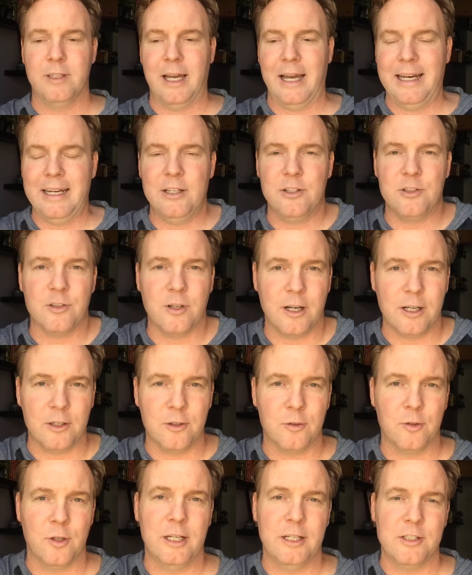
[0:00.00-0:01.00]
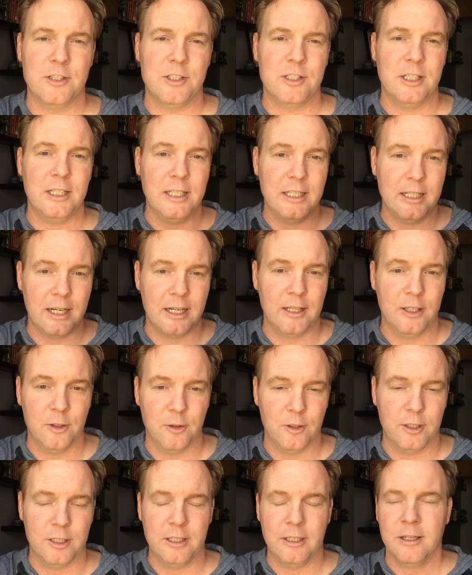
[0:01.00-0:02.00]
I didn't try to create a scene.
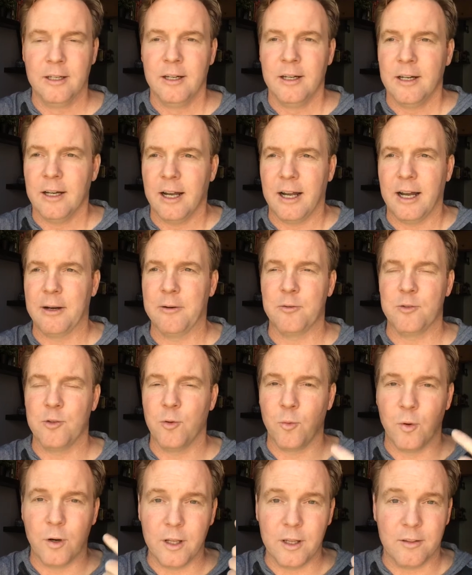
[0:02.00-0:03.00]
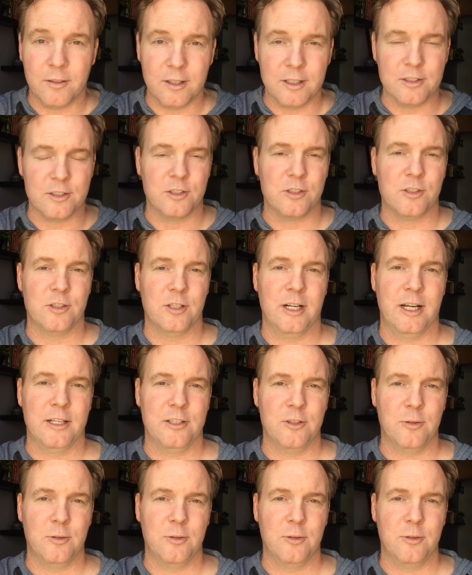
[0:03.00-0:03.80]
One of the things that stood out